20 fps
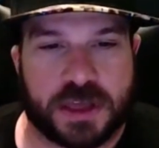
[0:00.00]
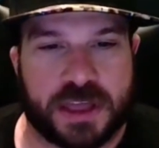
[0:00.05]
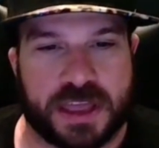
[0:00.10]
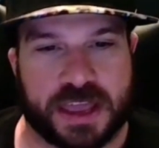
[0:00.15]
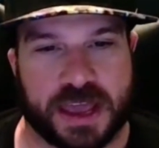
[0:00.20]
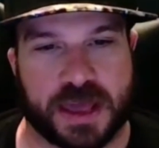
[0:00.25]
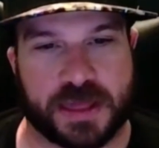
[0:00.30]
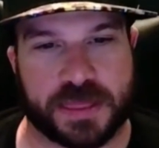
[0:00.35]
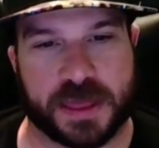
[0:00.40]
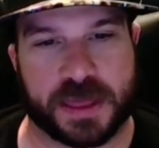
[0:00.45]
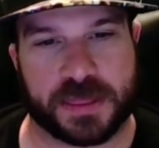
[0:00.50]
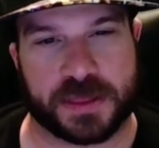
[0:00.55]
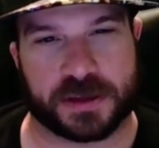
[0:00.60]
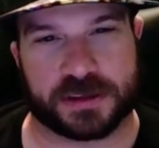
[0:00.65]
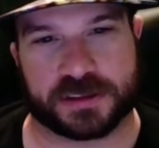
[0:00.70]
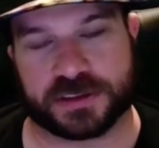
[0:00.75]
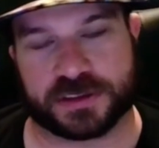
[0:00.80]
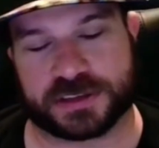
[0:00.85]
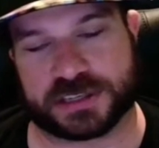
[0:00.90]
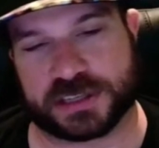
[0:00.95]
And then
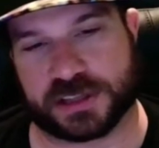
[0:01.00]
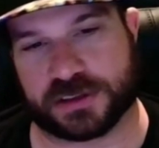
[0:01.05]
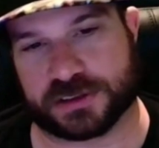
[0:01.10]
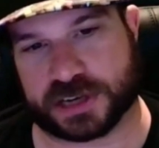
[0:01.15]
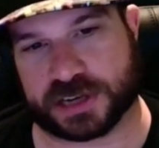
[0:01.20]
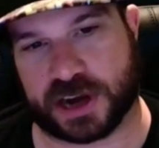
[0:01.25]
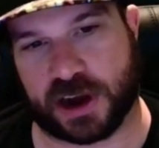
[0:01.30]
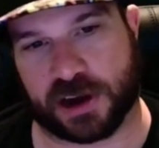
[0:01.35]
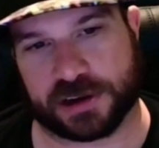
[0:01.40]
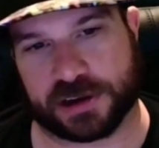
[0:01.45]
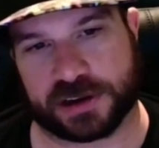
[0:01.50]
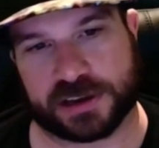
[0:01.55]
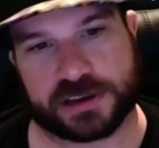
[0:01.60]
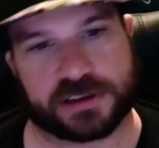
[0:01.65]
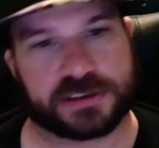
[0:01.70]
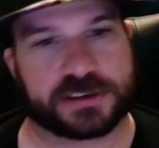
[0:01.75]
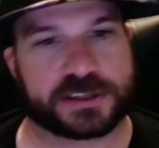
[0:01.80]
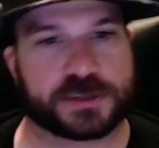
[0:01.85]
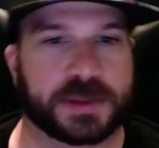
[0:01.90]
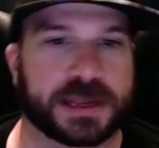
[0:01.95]
they'll see there's a carton and you'll
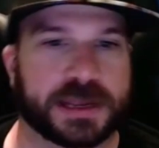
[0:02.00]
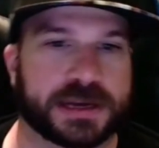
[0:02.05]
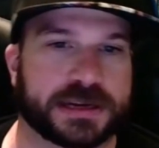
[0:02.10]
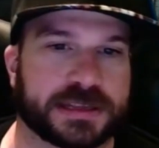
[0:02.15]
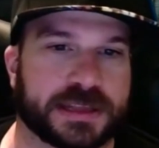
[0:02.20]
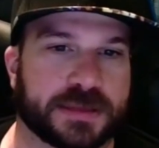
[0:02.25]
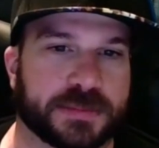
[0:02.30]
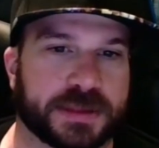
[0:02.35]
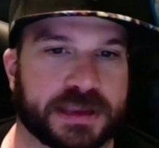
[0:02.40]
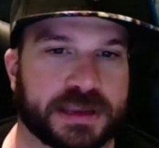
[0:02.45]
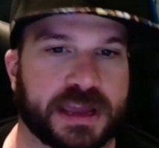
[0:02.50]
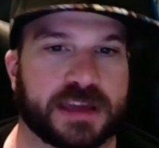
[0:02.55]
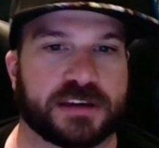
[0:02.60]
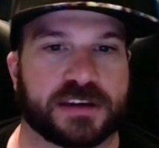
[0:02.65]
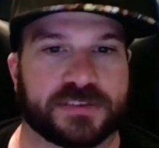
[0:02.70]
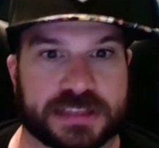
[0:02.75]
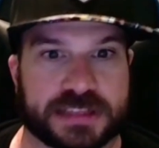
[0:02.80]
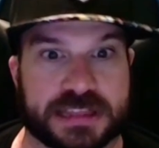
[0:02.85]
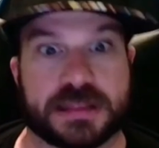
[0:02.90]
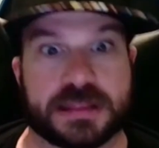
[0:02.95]
explain to them that you have
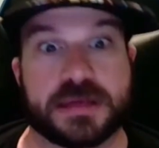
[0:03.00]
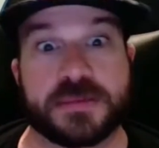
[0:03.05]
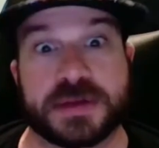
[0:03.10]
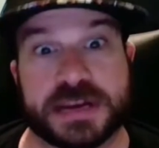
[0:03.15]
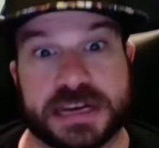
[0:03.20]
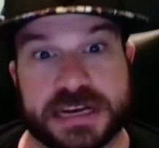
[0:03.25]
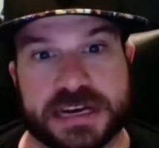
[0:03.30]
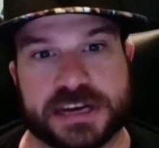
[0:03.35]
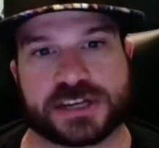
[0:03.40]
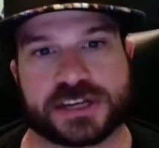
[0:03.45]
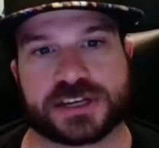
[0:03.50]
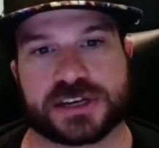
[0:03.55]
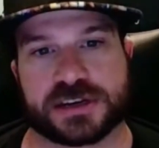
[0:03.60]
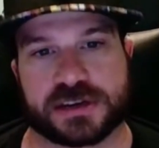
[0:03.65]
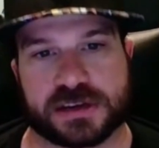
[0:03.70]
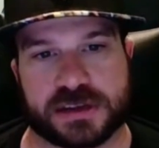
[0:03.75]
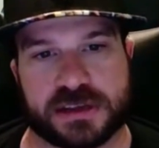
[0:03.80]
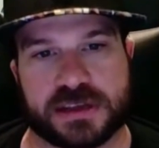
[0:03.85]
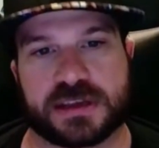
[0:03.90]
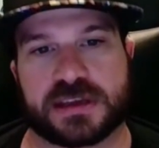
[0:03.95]
a limited
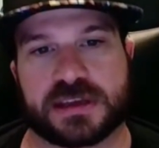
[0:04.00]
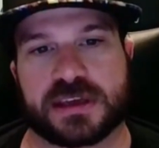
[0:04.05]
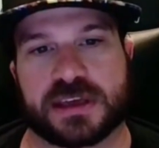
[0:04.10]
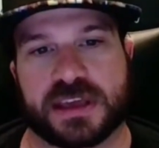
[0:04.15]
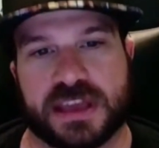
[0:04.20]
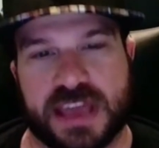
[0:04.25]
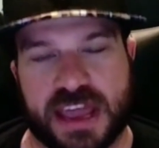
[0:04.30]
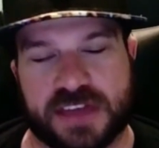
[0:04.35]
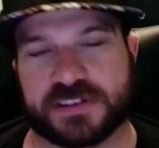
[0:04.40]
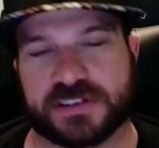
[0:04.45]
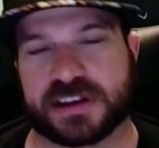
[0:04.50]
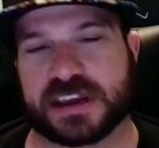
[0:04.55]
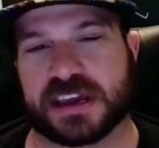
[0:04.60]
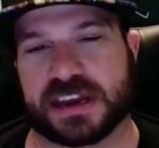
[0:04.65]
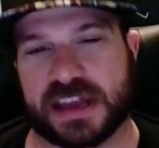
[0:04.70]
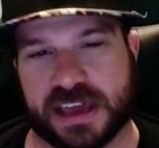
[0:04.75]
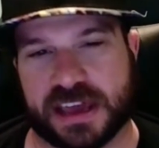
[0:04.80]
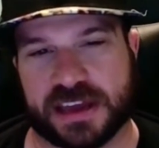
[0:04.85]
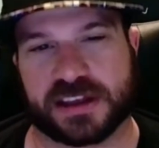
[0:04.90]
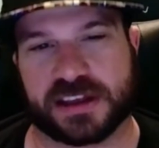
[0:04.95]
edition Evercade
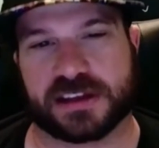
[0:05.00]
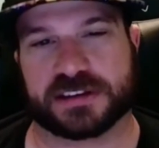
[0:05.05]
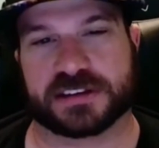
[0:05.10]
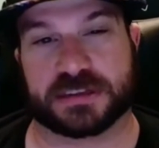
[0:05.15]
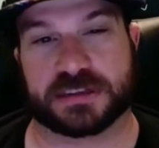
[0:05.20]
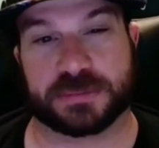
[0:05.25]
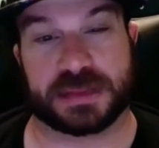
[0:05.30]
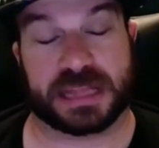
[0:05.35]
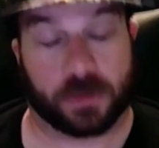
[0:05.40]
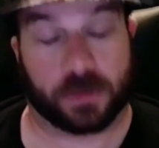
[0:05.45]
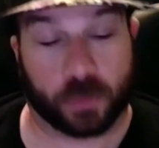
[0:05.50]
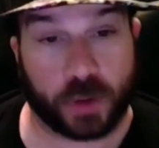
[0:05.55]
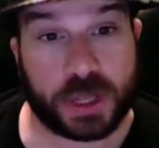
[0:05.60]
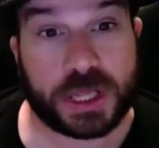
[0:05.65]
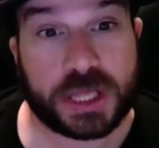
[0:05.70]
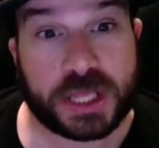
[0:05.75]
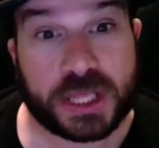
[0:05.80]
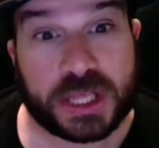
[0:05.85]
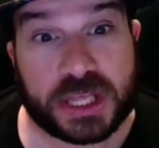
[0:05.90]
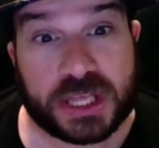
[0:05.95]
handheld, and they'll be like,
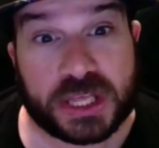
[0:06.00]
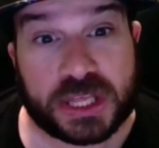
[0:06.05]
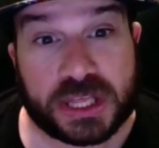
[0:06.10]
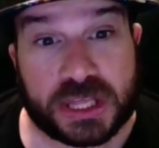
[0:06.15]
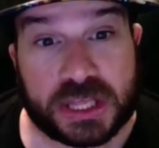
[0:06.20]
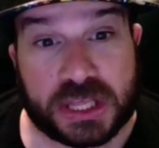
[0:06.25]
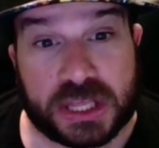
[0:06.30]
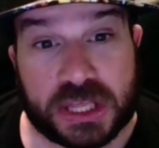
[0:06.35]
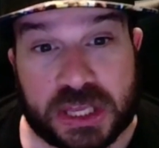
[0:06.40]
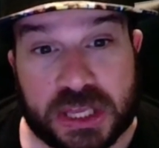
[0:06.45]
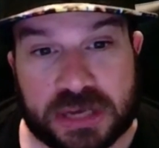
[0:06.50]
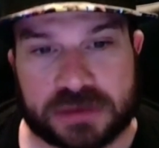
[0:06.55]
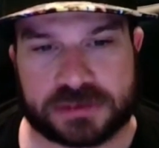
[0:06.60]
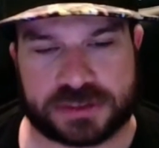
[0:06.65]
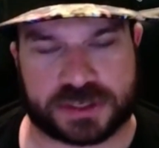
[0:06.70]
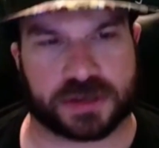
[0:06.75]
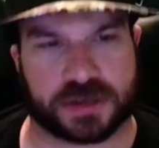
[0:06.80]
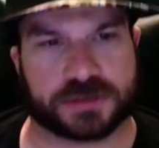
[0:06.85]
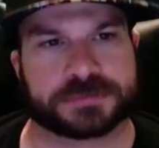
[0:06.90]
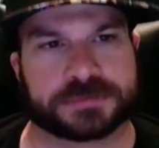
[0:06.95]
"What?"
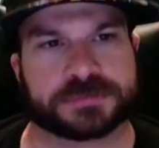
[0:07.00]
So,